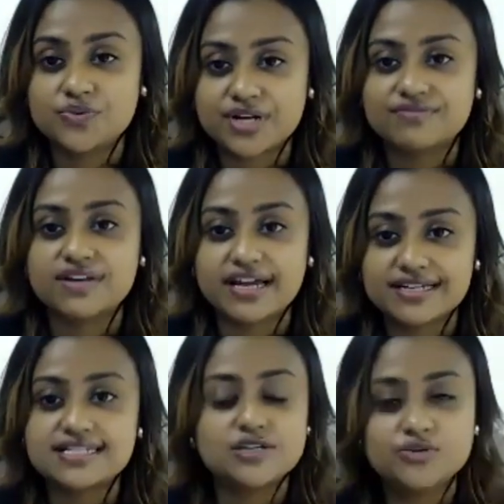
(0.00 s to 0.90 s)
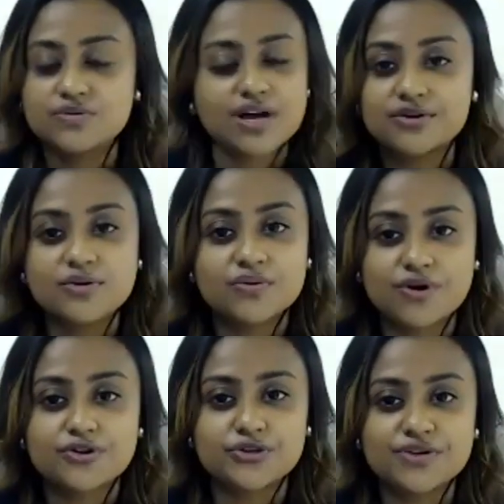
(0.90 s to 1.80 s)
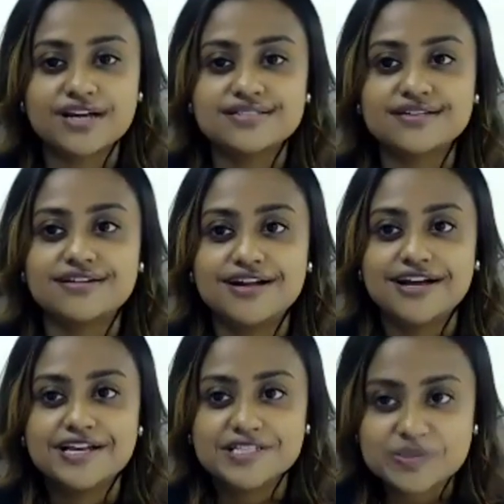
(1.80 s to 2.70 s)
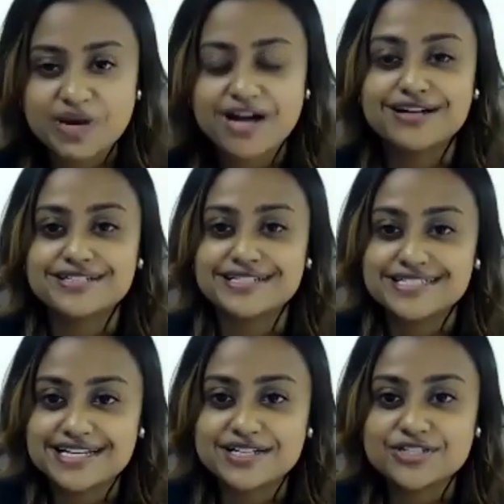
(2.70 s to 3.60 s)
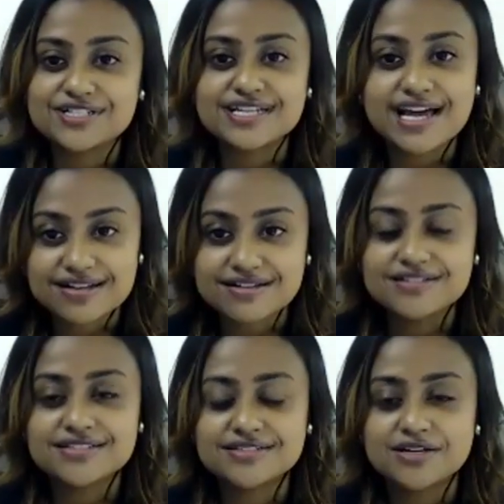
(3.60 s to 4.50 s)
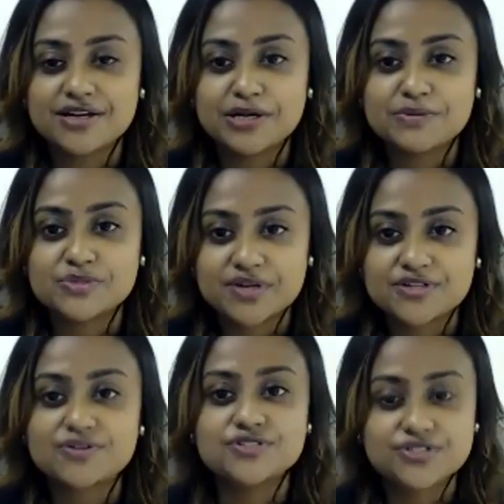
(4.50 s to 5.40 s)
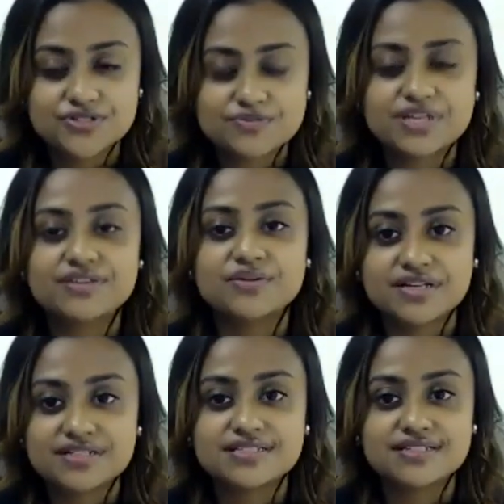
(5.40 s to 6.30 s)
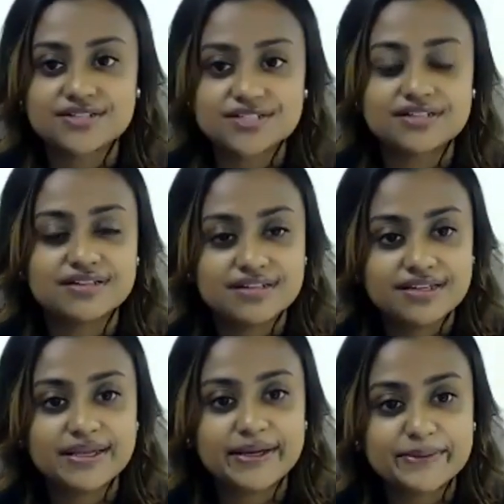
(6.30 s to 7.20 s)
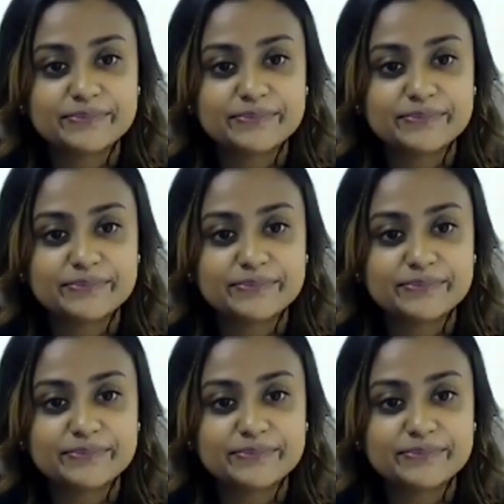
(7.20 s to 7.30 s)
would have liked, and you can't go wrong. You guys are smart, intelligent adults, so I trust you to make the right decision. Yeah.